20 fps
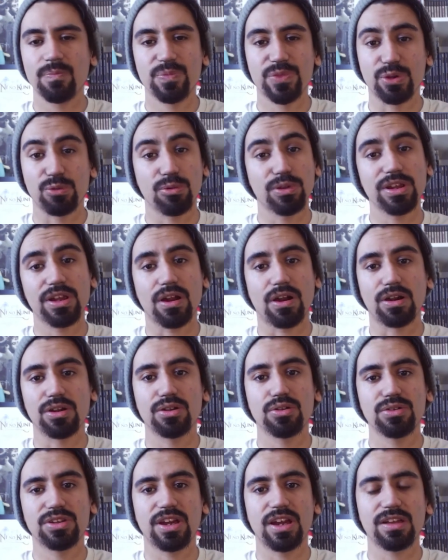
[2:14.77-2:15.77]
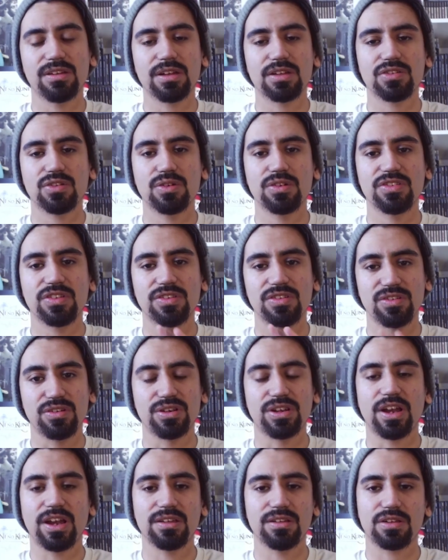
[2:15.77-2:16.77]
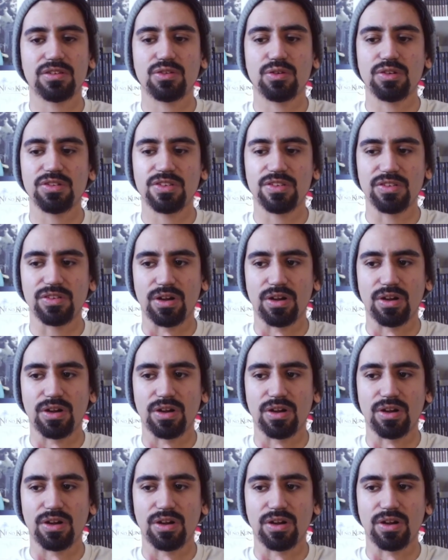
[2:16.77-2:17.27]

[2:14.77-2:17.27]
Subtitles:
There really are no dialogue choices. Your dialogue choices